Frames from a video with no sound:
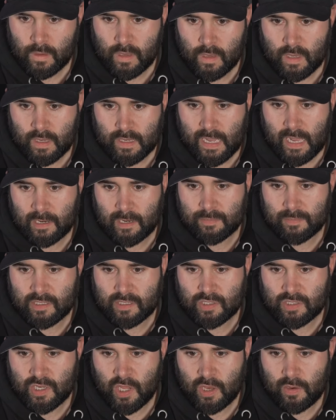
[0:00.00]
Callum,
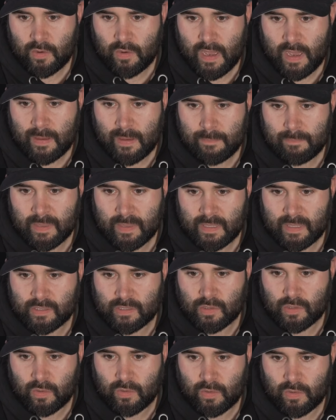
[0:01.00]
there's no
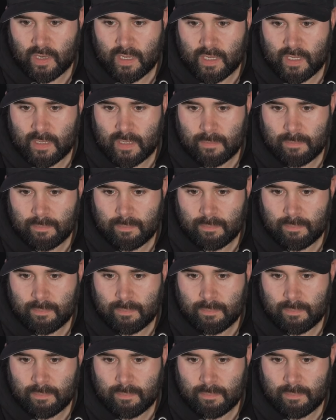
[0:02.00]
MPs on a